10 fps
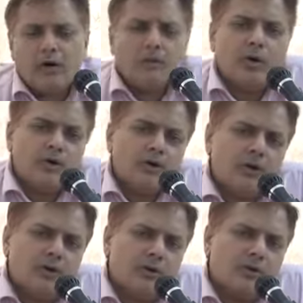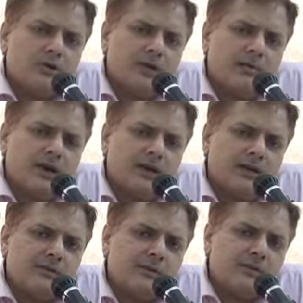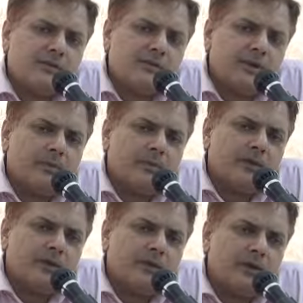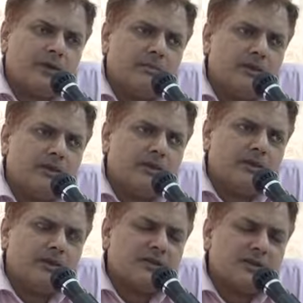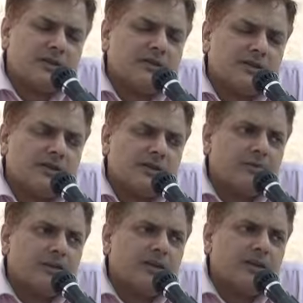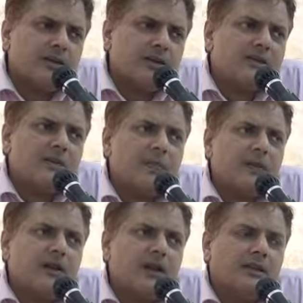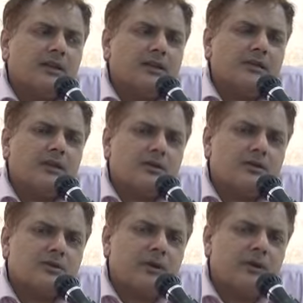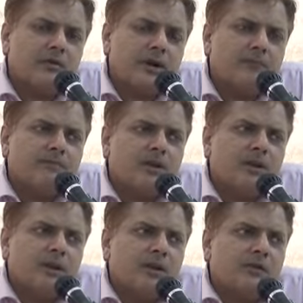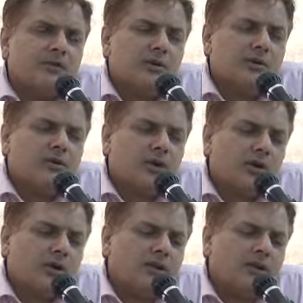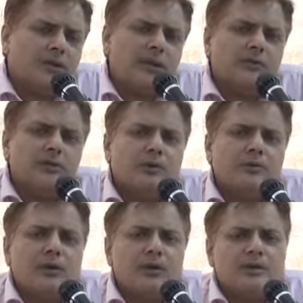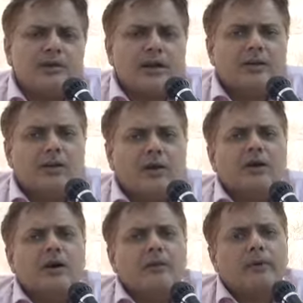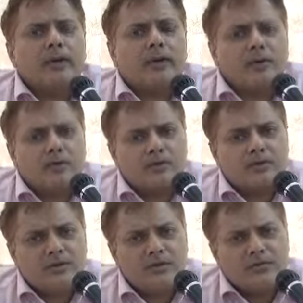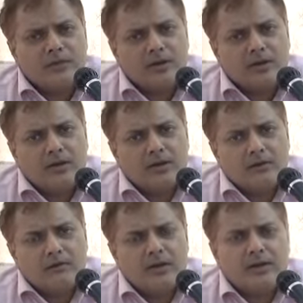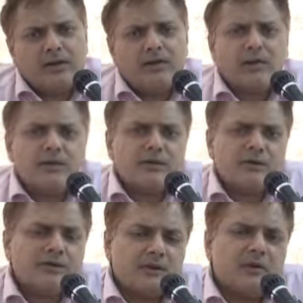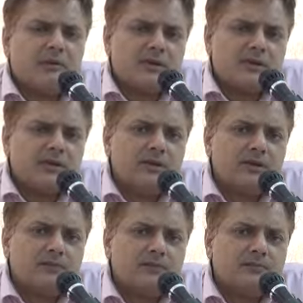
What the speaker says: or more. On loans they get as much as 12% to 18% interest, 16% interest, and that is a loss to government. So the law that we have to look for is that all government accounts will get interest of 7%